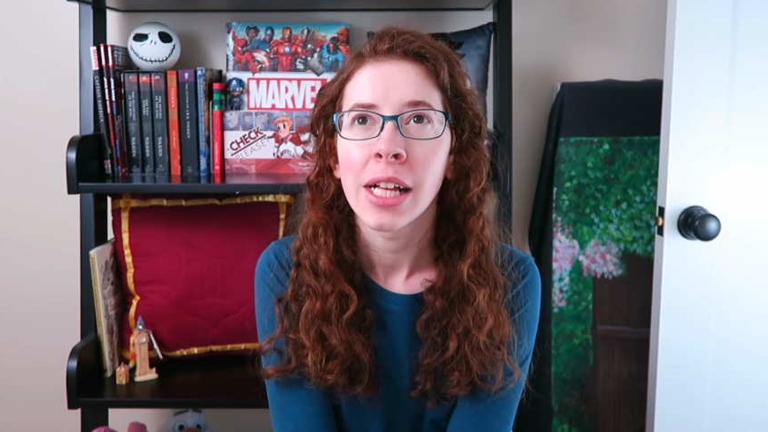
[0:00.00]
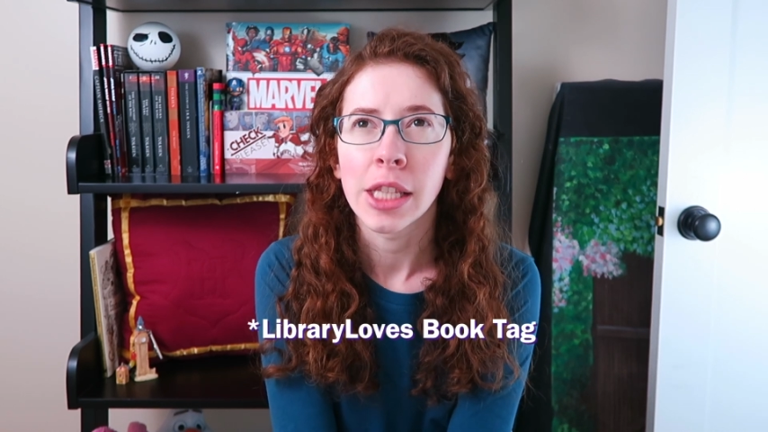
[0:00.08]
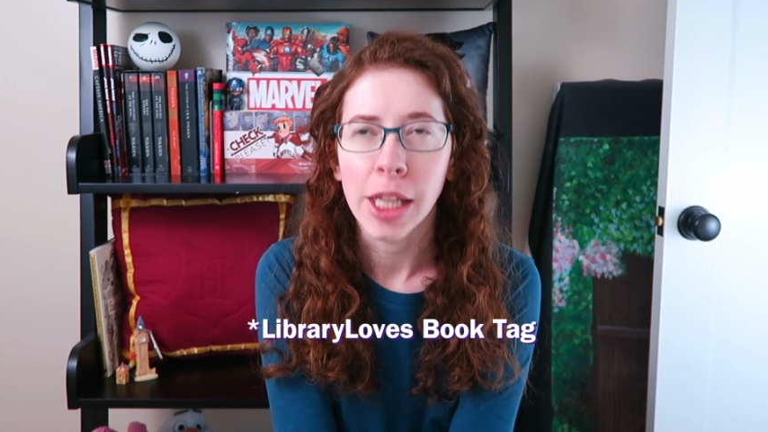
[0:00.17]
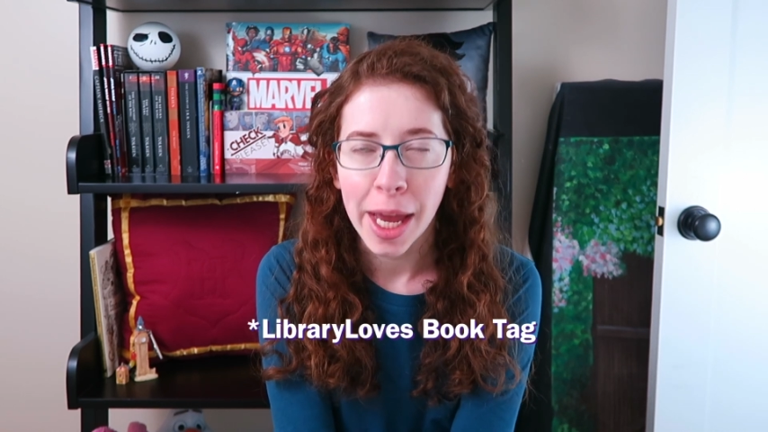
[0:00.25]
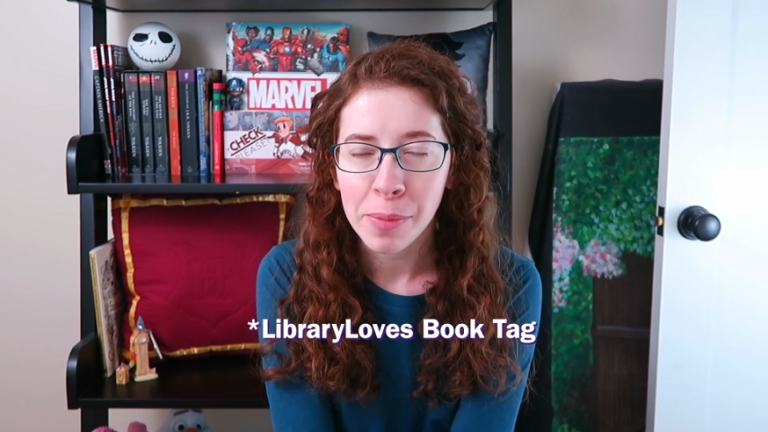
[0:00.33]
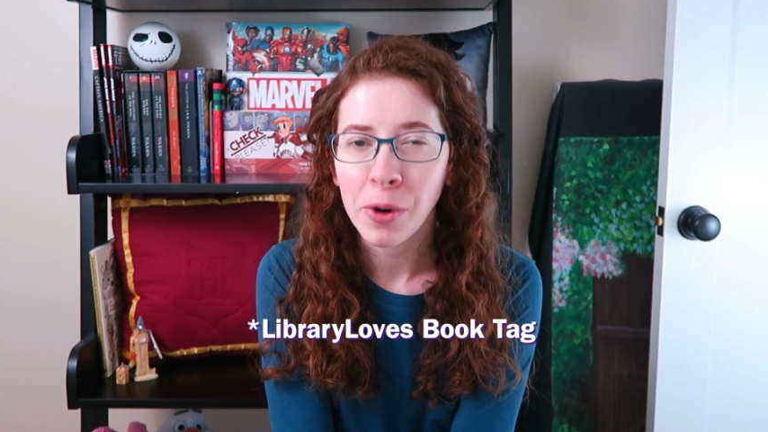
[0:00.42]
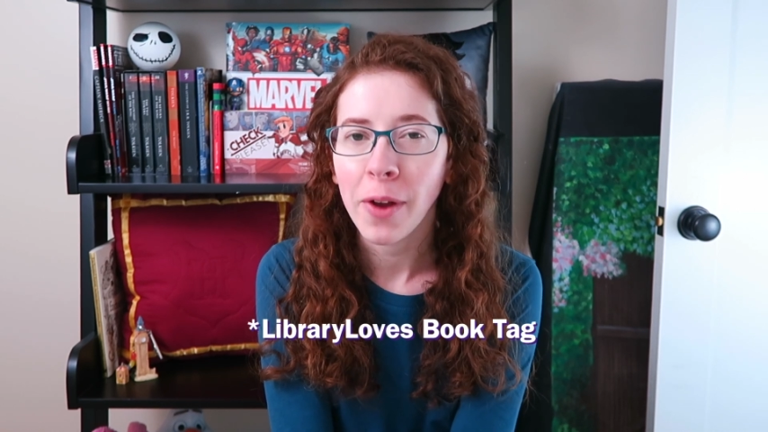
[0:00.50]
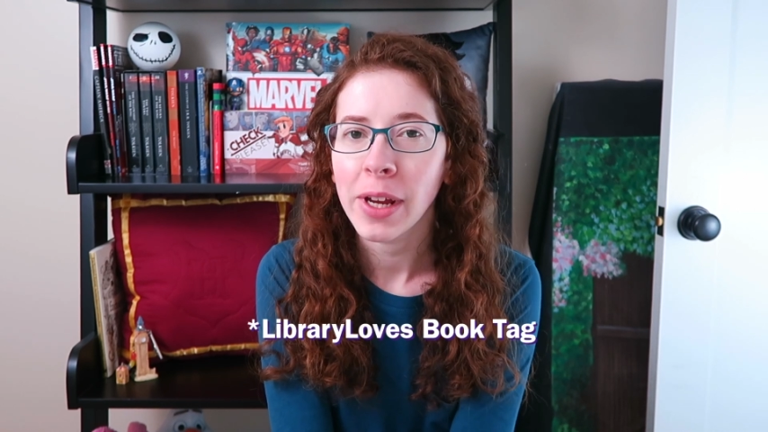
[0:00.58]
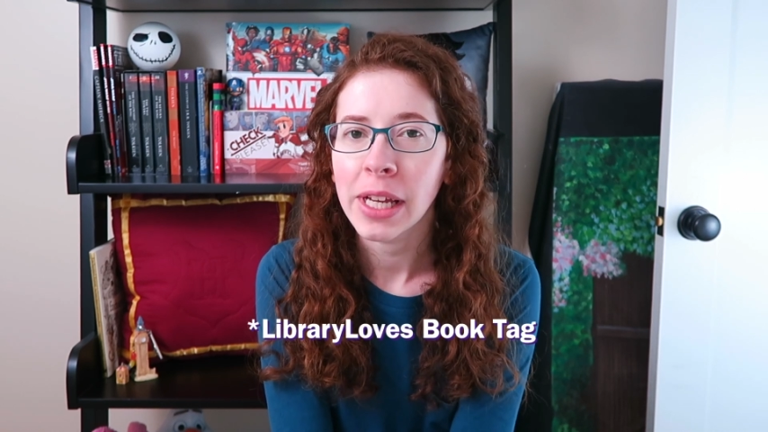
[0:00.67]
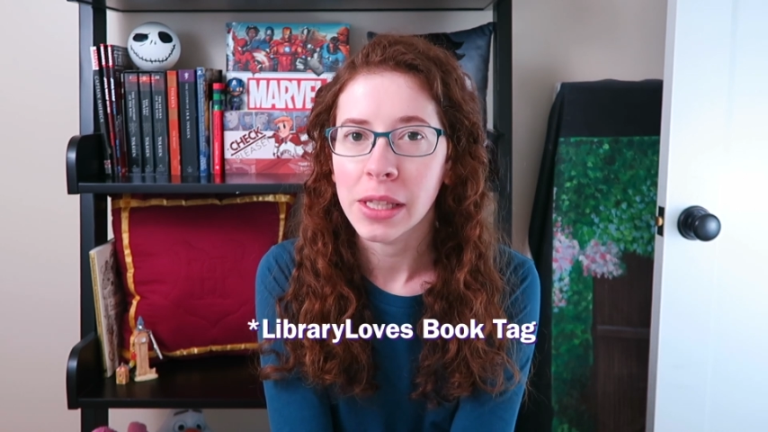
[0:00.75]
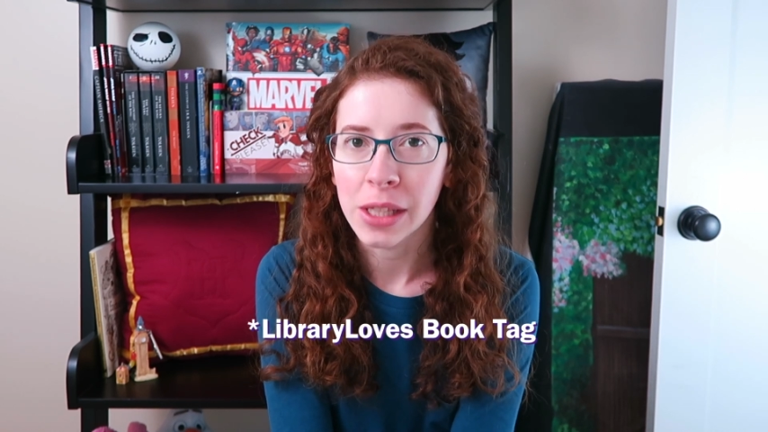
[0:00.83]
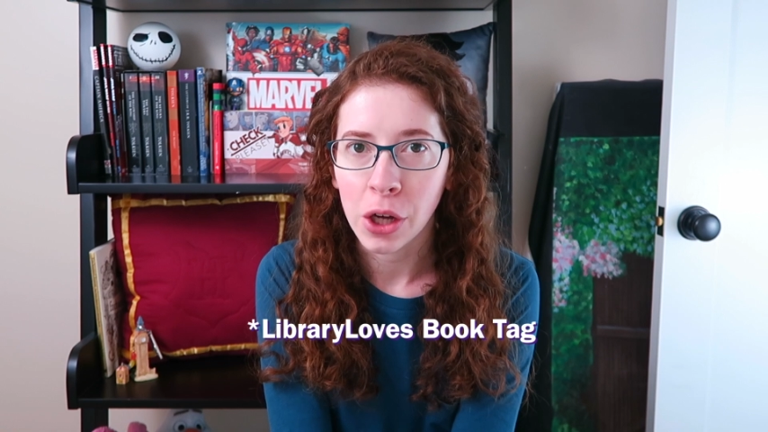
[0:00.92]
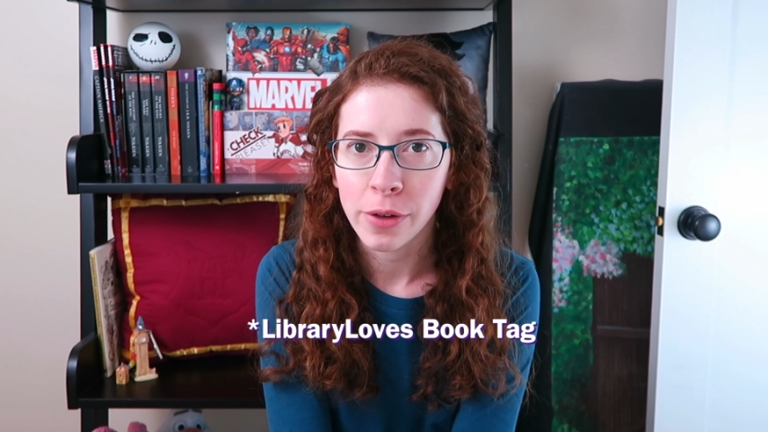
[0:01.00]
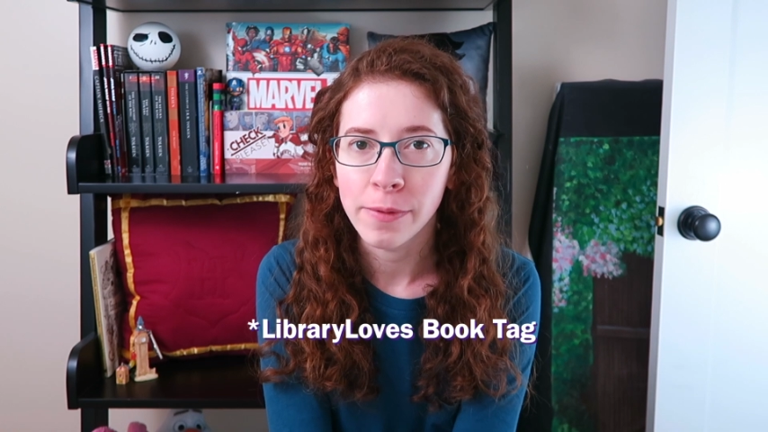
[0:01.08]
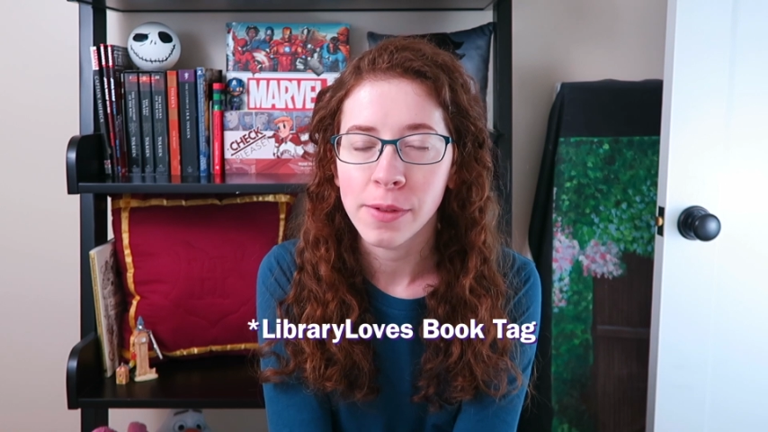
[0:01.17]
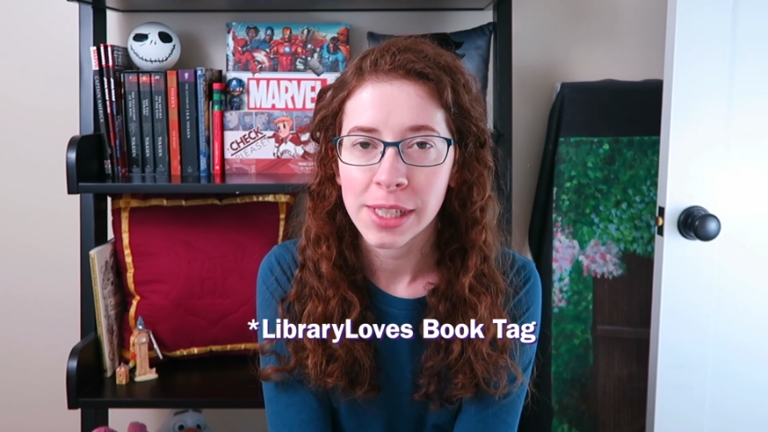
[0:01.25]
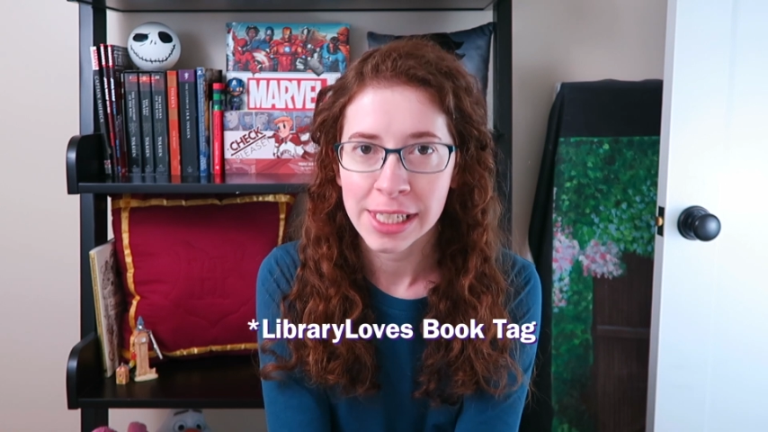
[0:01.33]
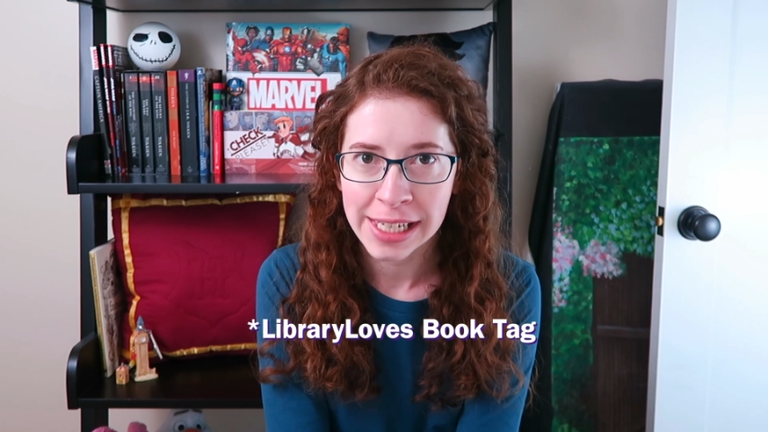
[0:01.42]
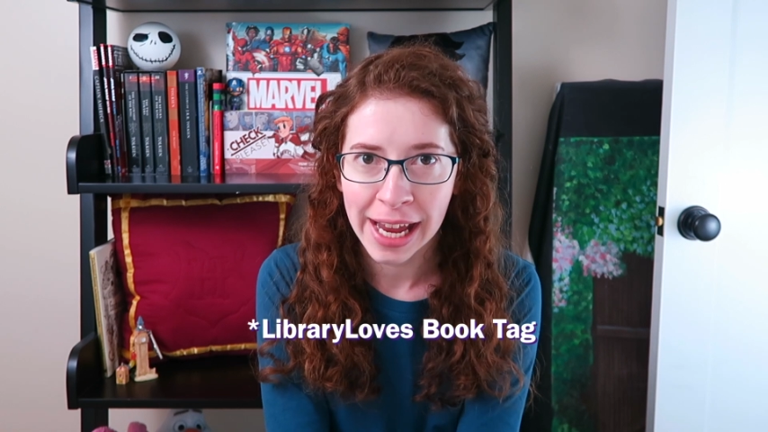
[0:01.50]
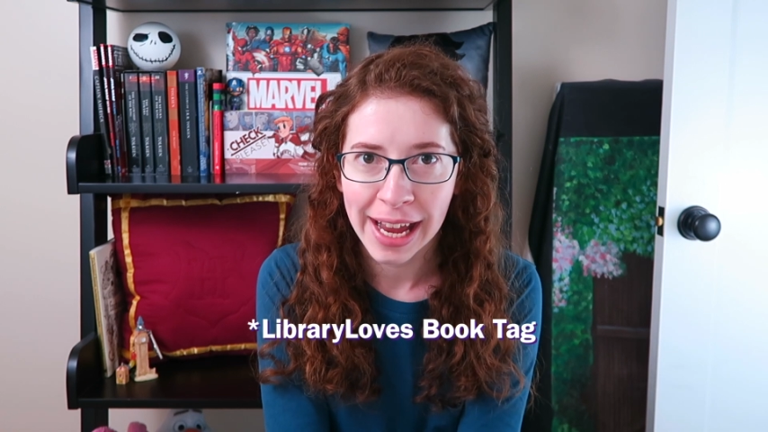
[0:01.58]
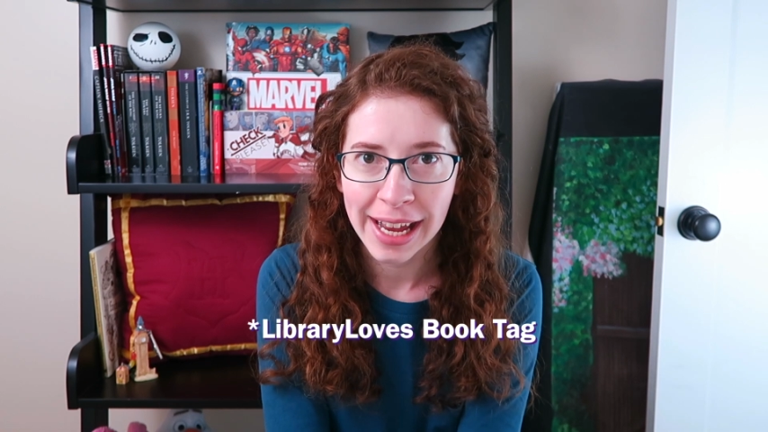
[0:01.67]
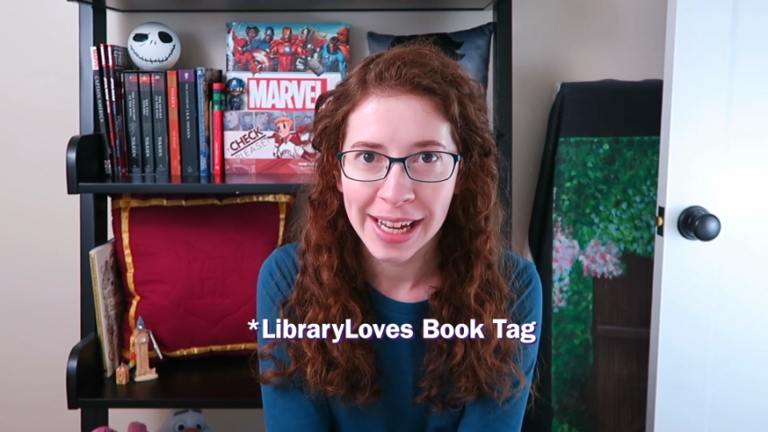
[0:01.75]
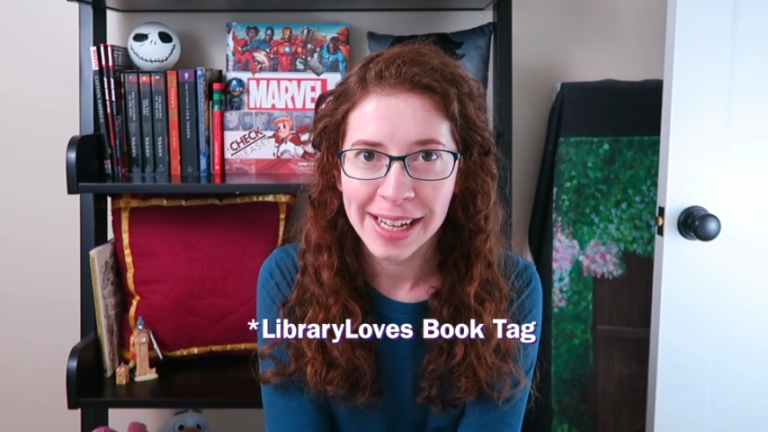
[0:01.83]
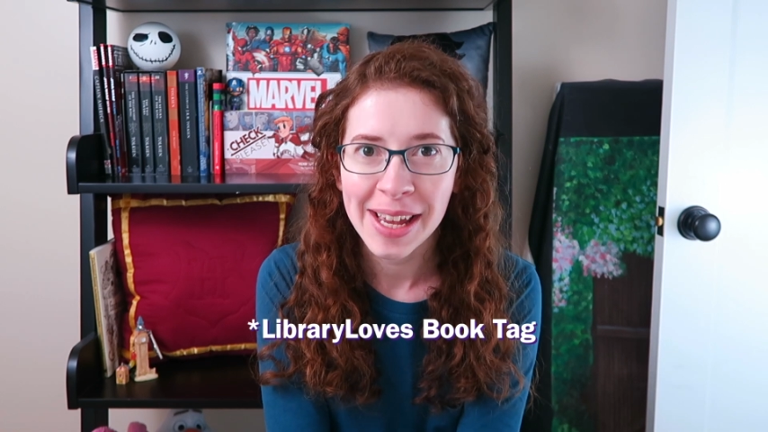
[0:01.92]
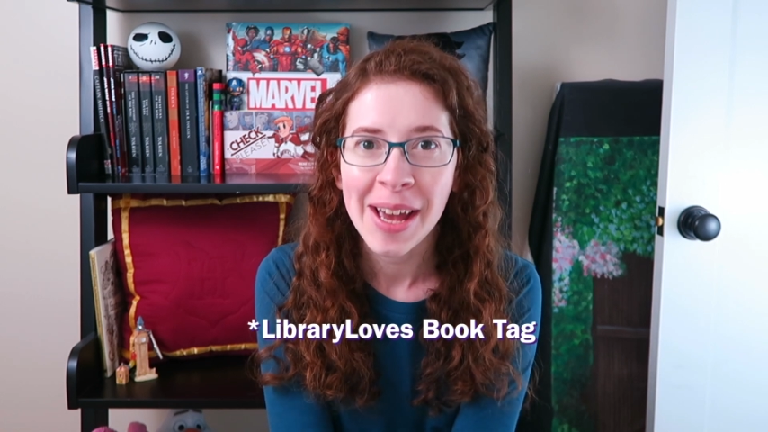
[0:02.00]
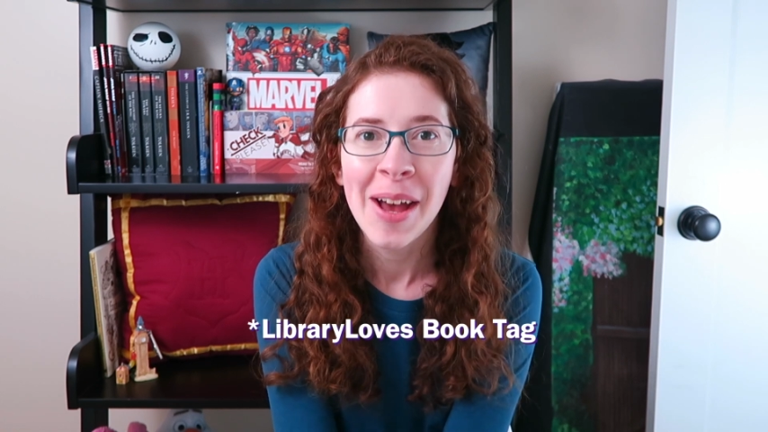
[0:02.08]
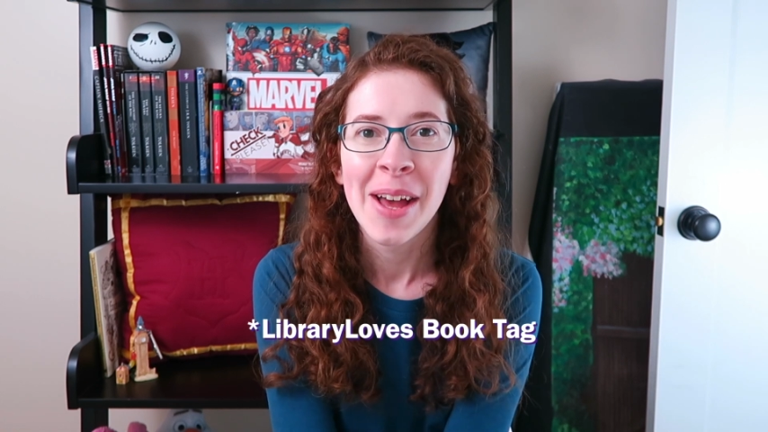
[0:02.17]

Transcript: Library Loves tag.